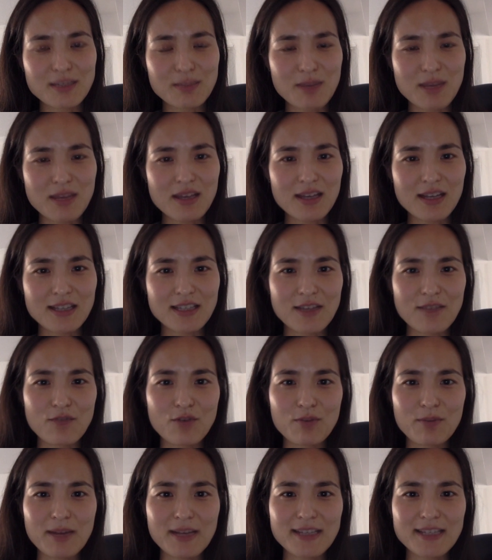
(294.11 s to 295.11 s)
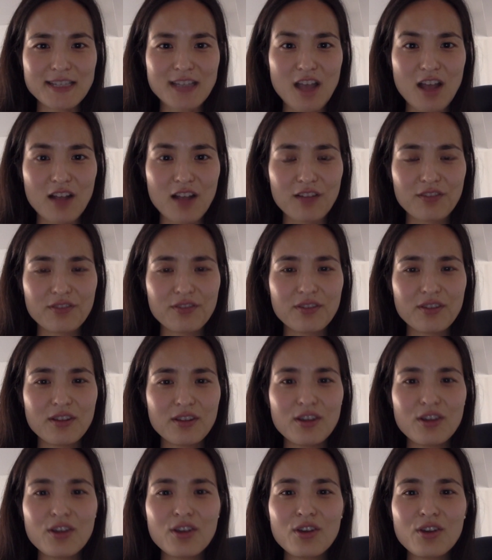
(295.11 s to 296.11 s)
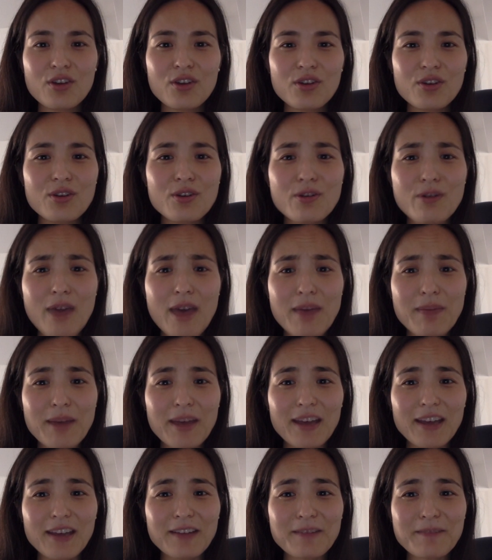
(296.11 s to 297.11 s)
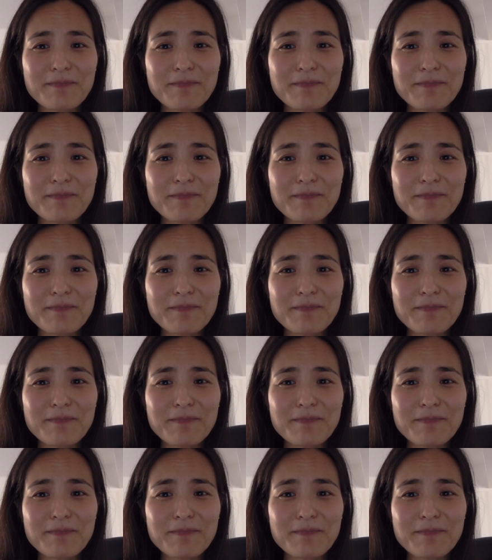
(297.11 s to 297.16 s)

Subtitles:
me except for myself. Who am I?